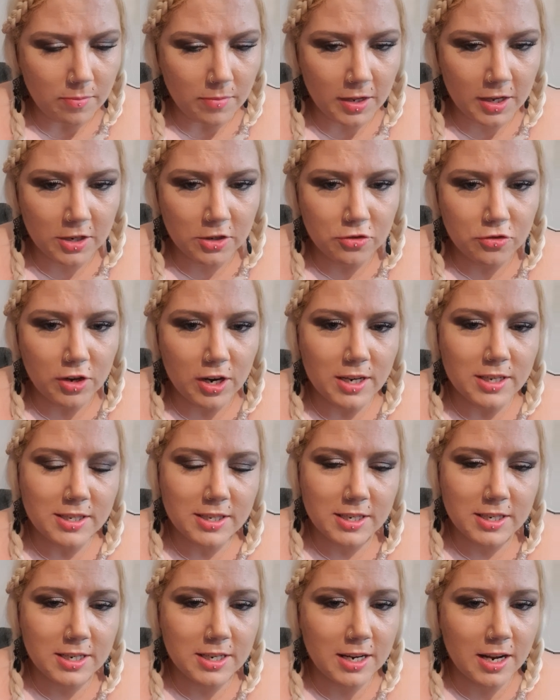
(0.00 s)

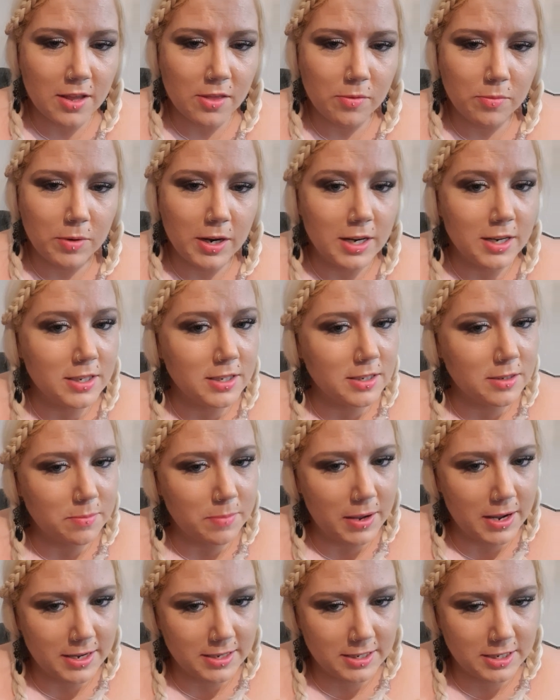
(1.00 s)
interested in other ones,
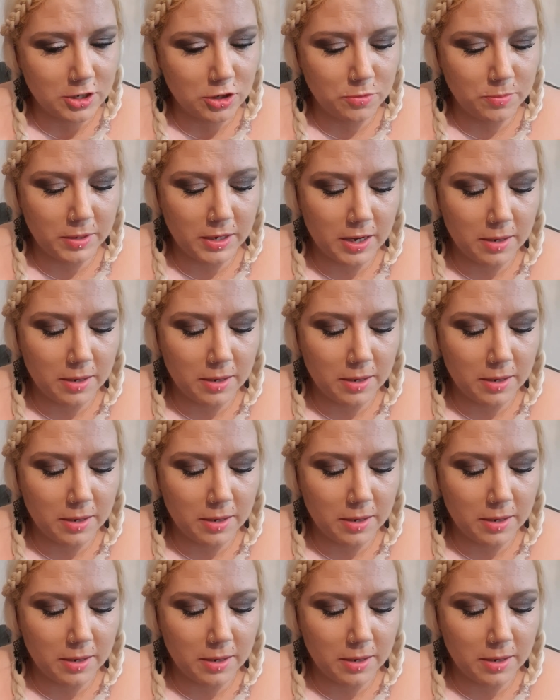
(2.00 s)
message me.